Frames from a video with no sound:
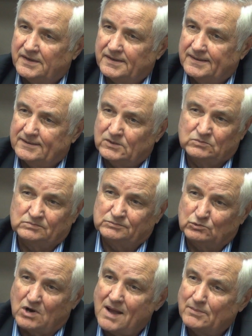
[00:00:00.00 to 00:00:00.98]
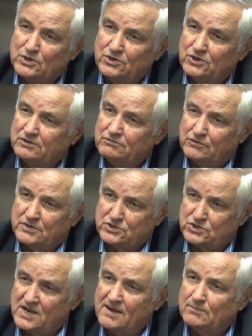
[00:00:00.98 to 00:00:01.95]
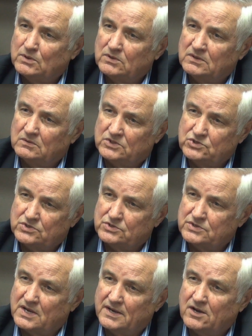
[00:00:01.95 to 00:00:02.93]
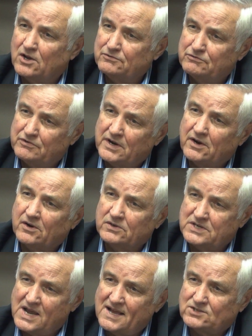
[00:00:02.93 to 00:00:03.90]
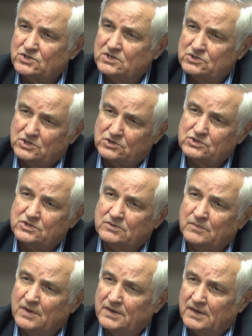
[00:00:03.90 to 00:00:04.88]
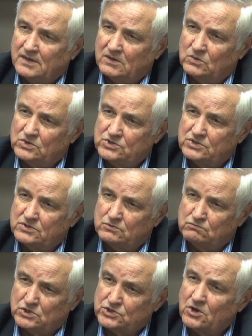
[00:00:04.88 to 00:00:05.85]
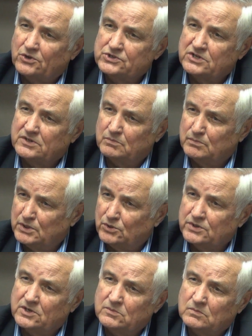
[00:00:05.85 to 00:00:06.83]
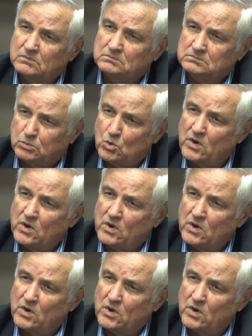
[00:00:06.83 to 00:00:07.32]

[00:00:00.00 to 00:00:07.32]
Robin Hood, for example, which is an unfair taxing system, which results in $1.1 billion